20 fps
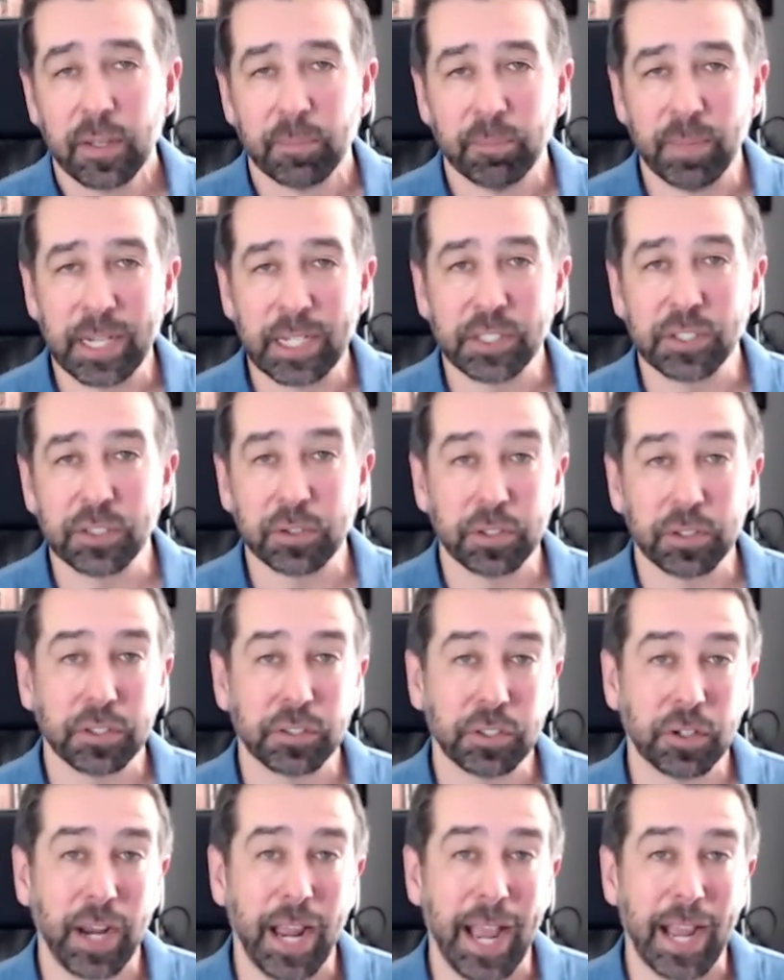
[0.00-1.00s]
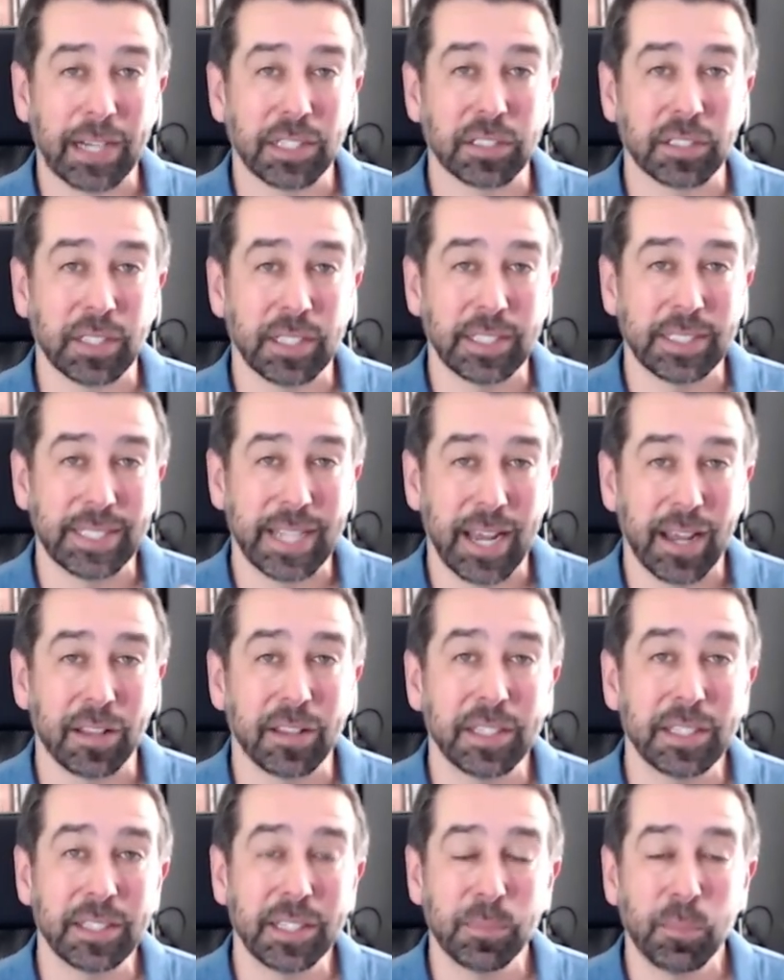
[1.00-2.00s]
Make sure that you're actually
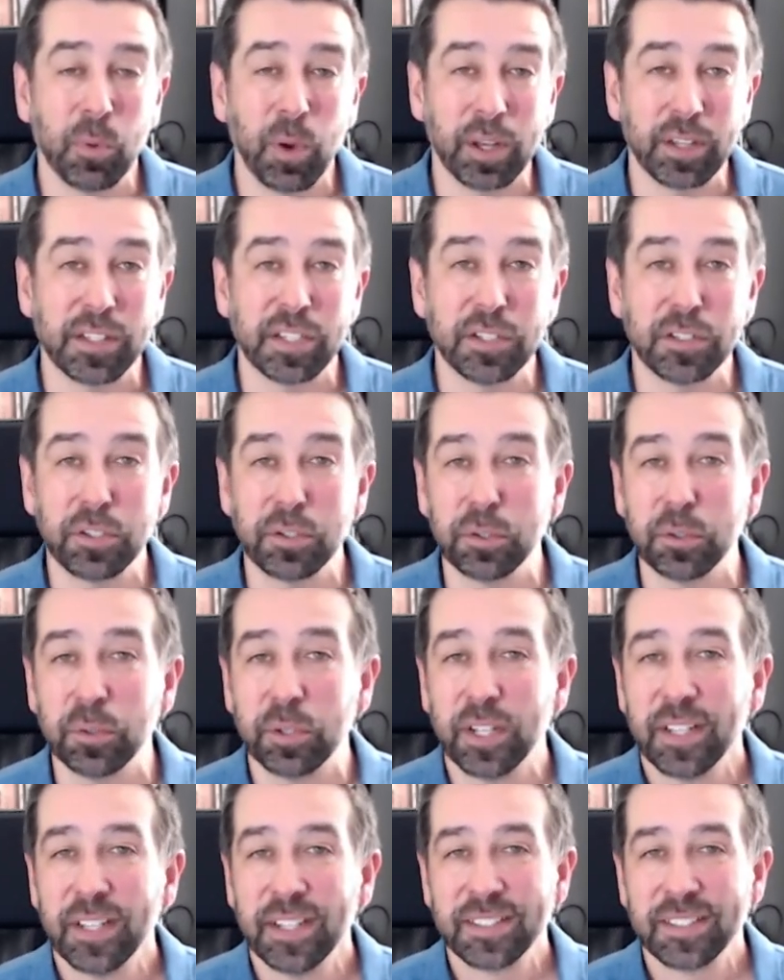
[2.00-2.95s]
telling them what to do.